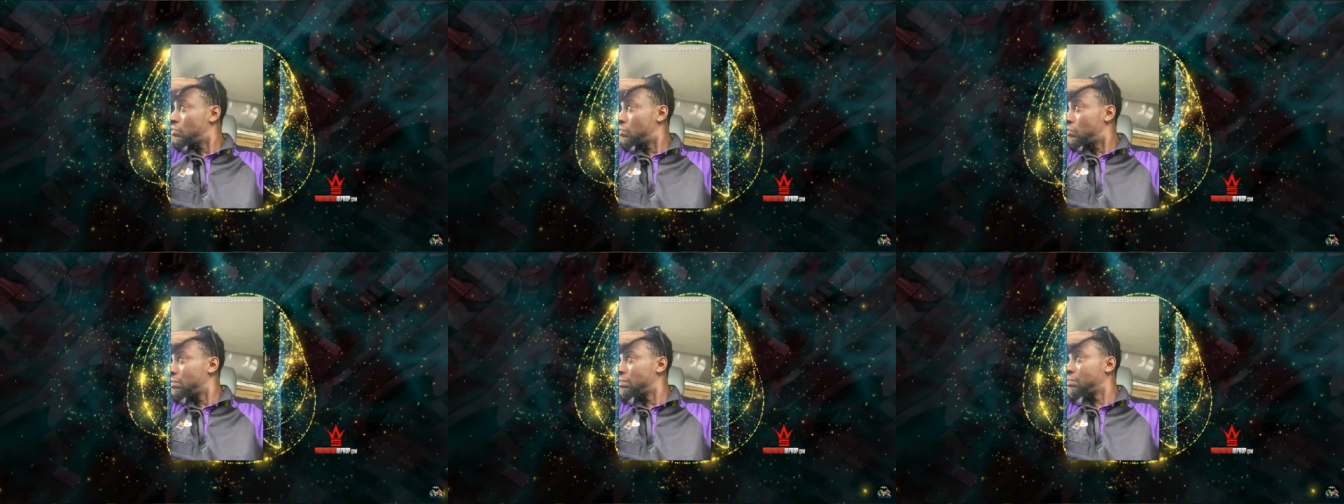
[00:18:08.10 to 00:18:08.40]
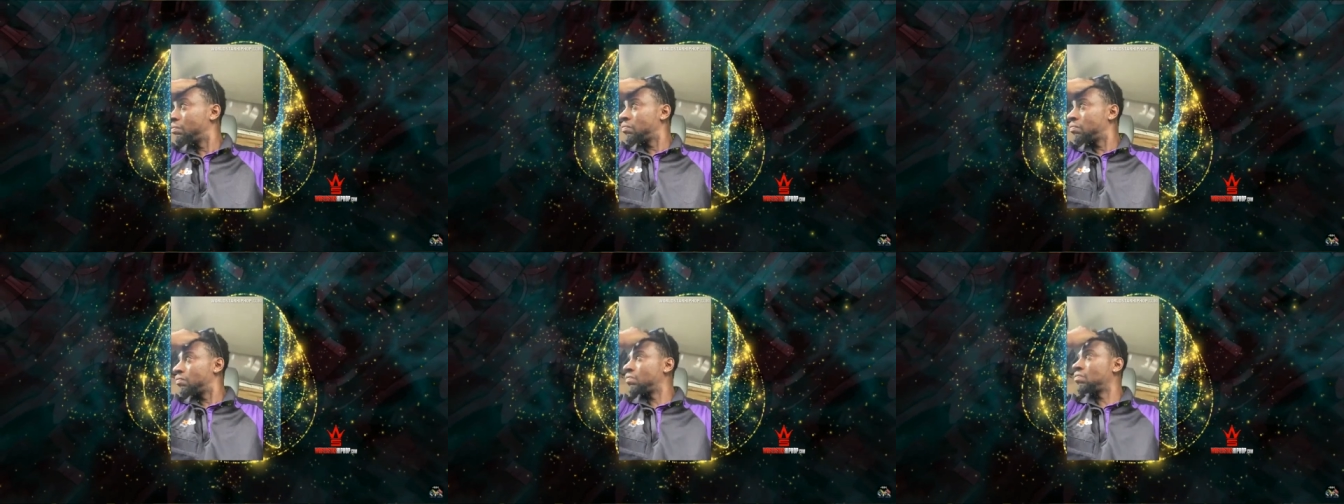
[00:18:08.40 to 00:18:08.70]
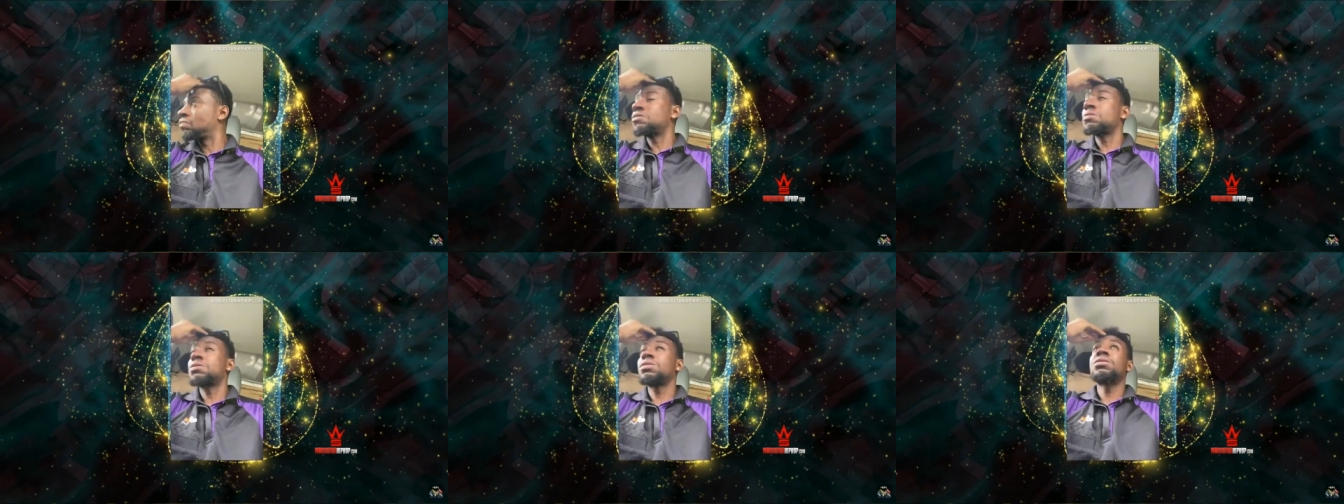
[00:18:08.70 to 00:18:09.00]
Oh, man,
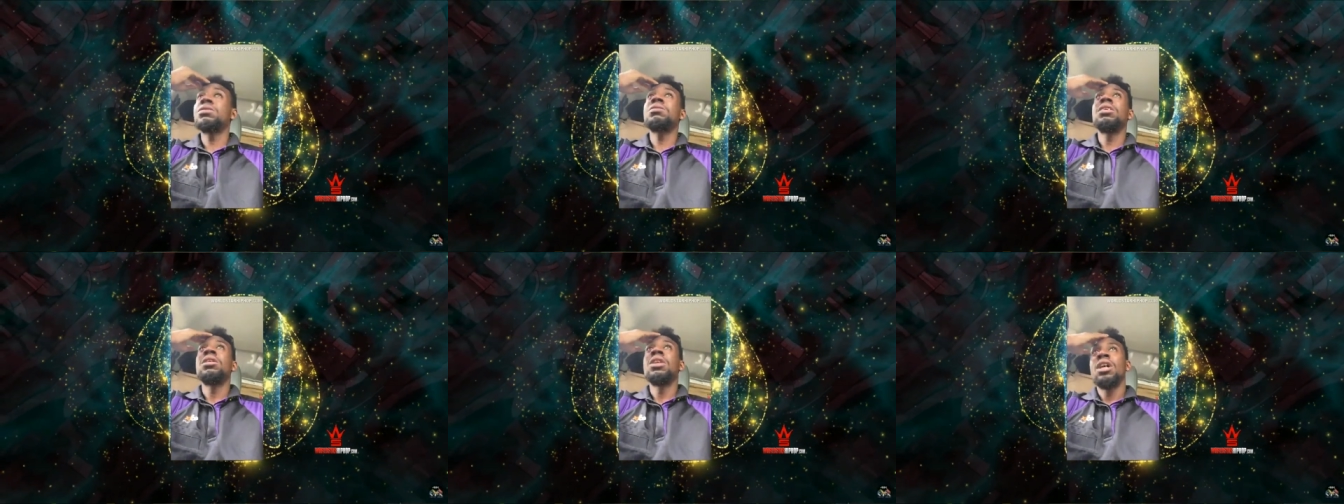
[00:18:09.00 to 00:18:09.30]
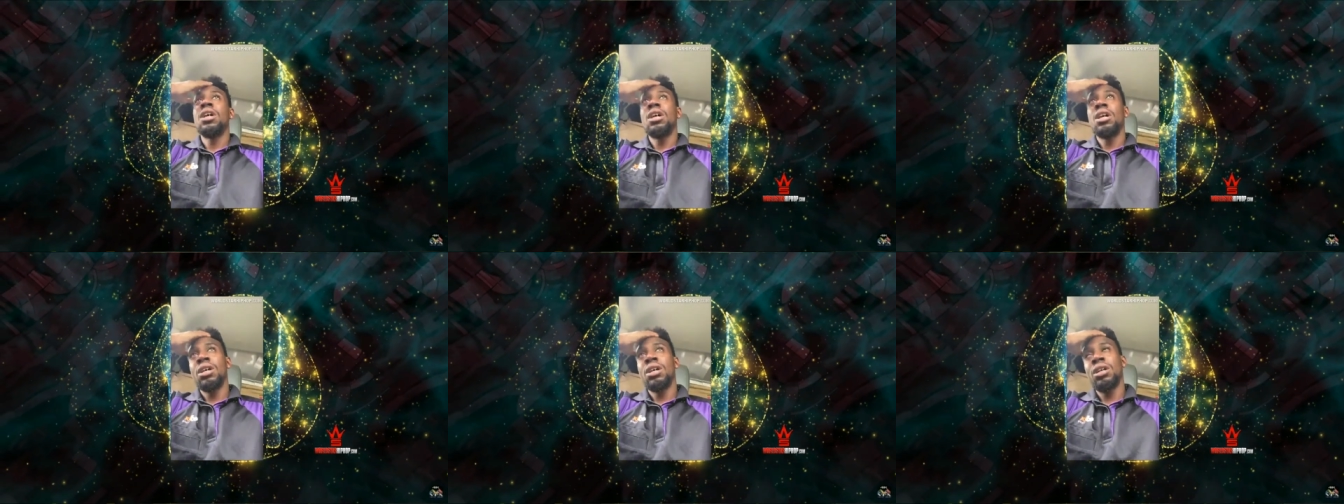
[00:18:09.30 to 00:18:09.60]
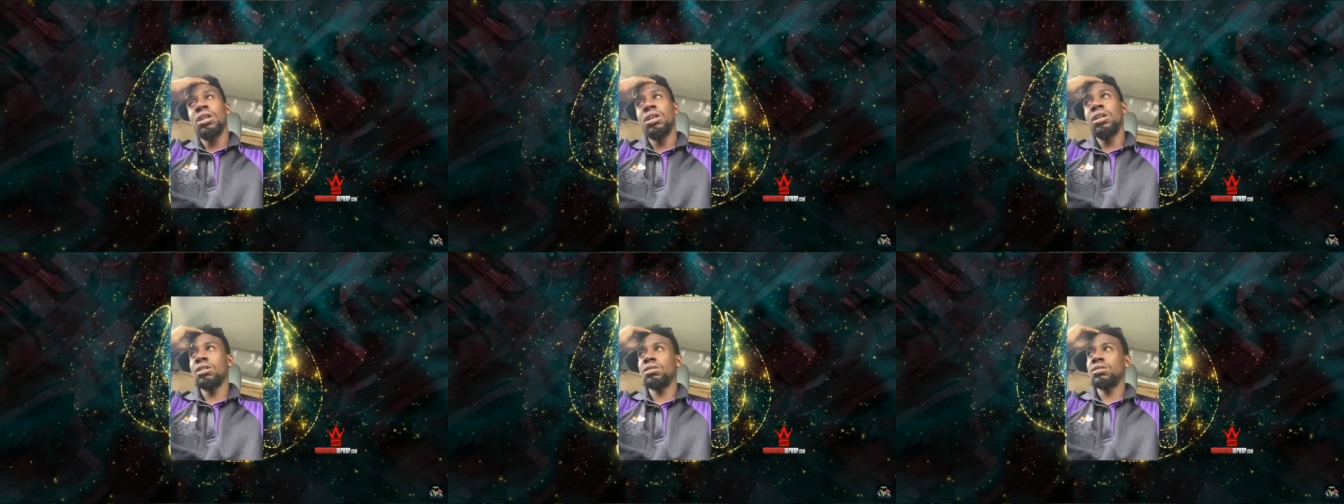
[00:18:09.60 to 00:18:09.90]
the F up. How
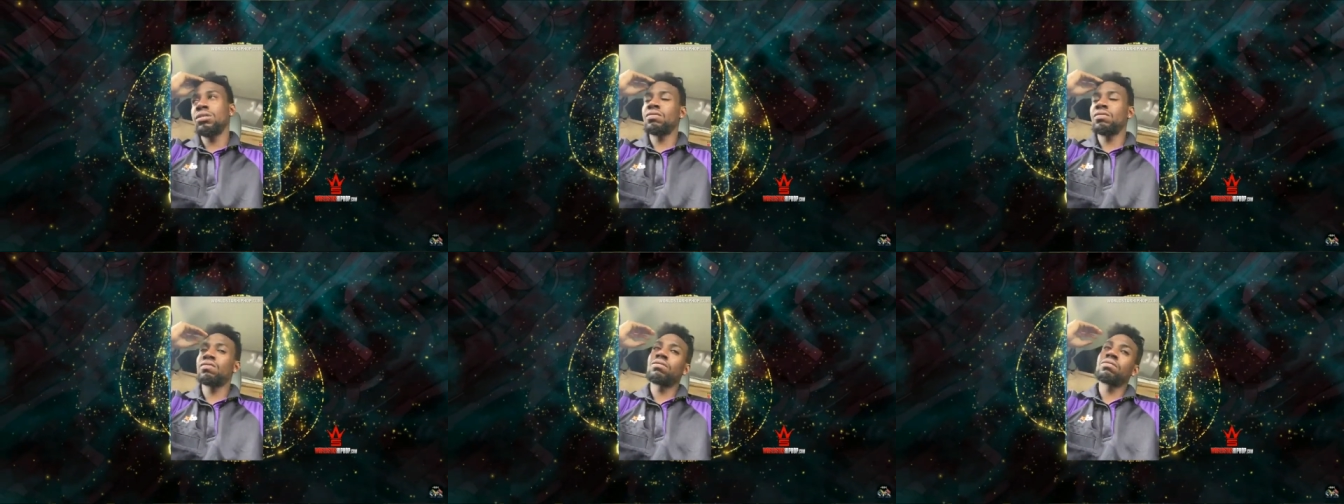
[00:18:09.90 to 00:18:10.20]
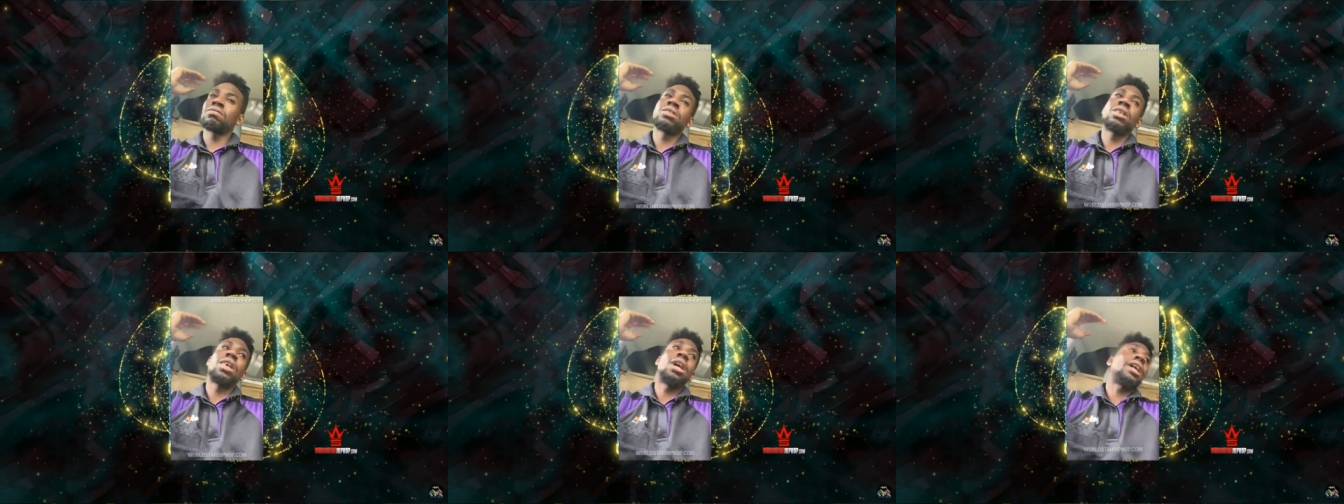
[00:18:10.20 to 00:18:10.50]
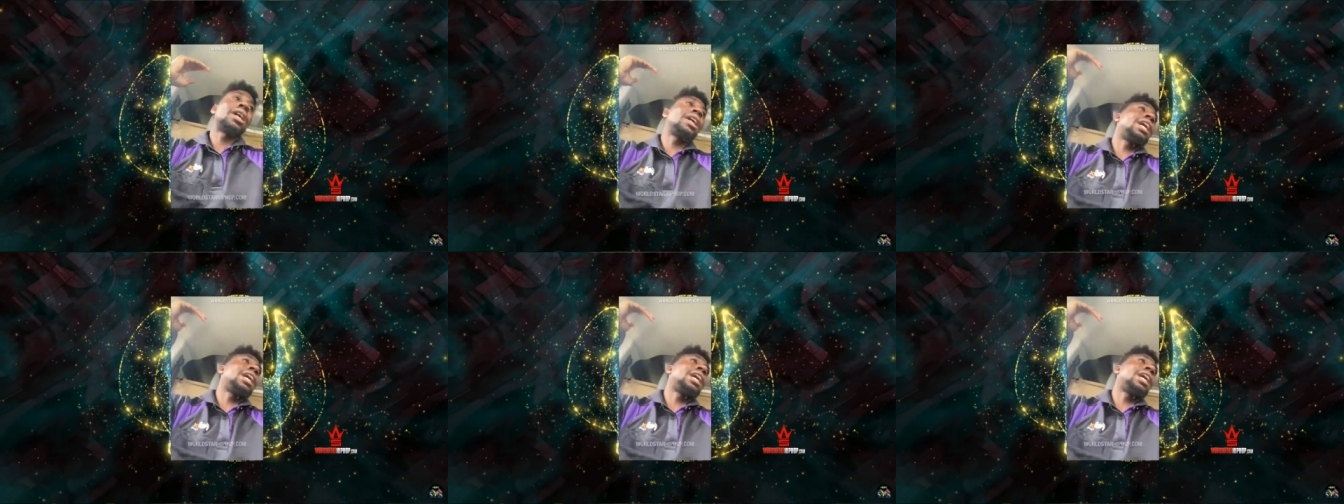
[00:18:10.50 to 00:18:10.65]
many times we gotta tell us